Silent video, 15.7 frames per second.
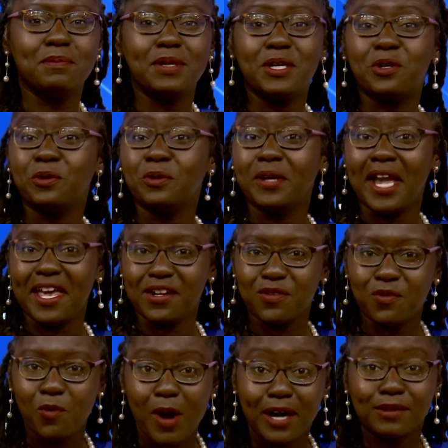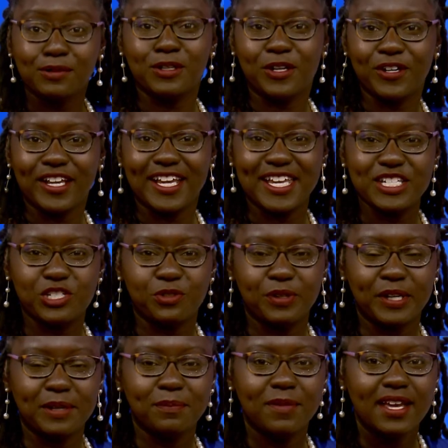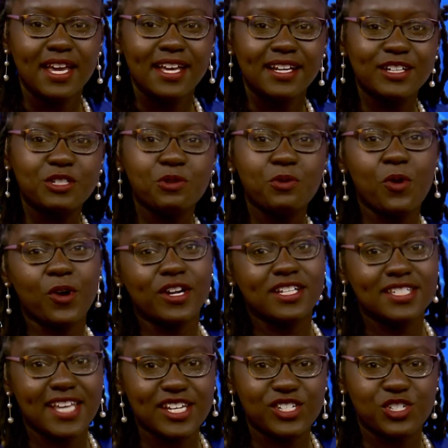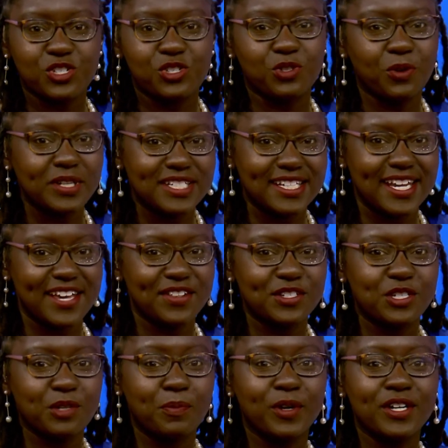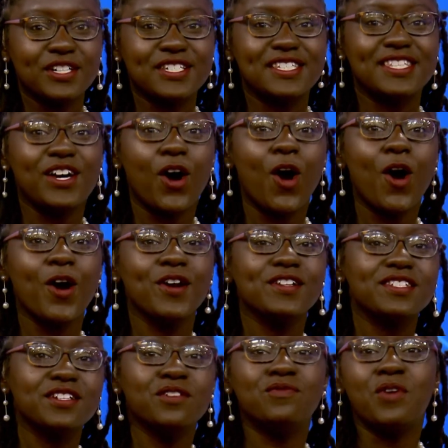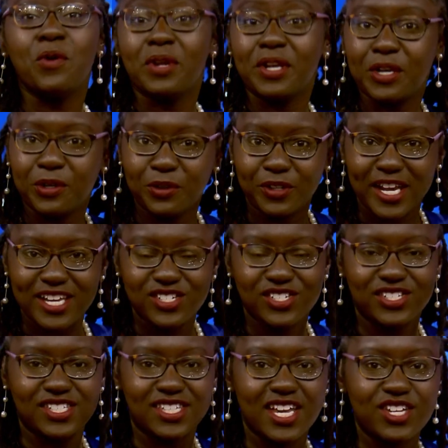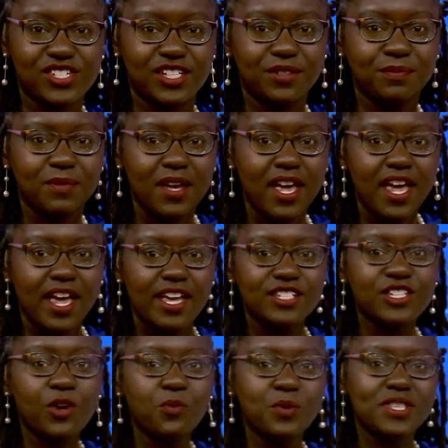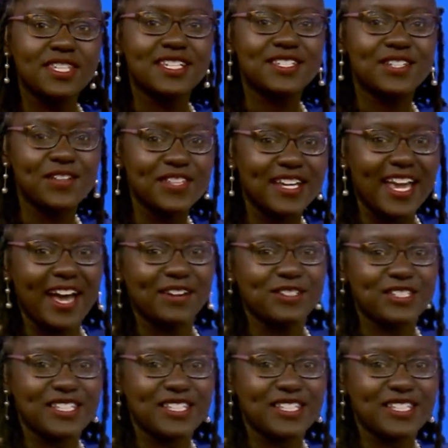be creative while learning history. Now, two organizations joined together to bring us the Art of Voting Creation Station. And so with us on the couch